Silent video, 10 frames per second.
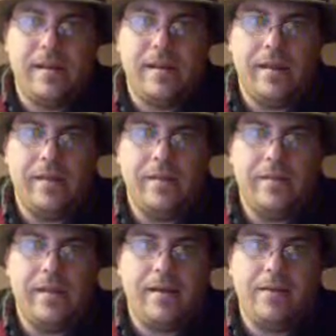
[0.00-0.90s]

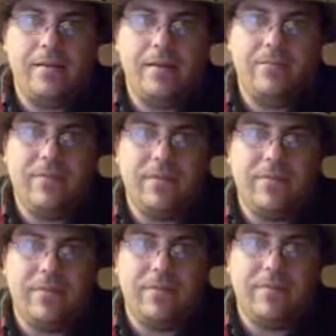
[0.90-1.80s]
and I am an
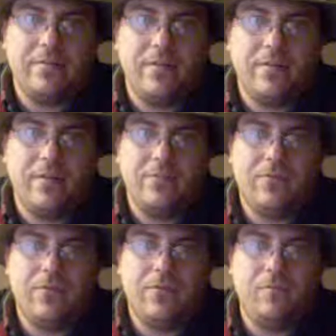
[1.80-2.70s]
inventor. I'm
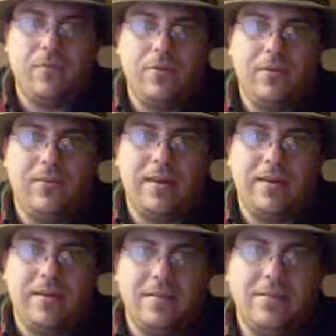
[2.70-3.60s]
also a computer
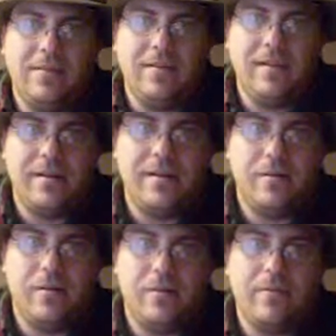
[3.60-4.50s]
technician, and I
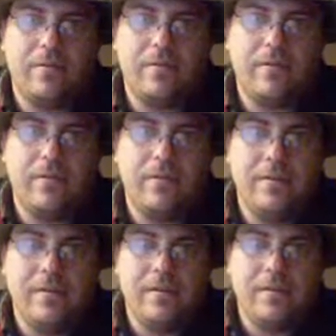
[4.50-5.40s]
work on the
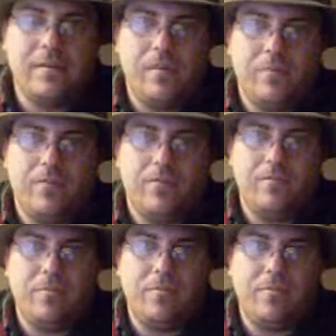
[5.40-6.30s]
people's
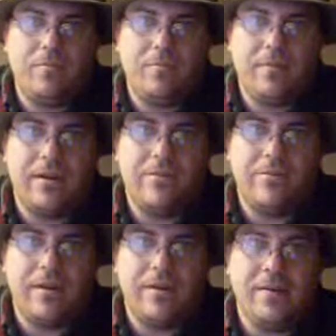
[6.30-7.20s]
computers around
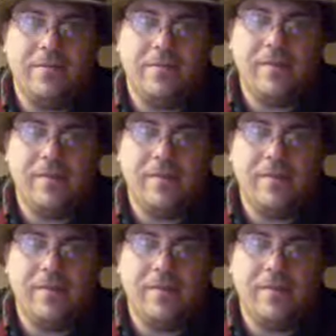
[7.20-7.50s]
town.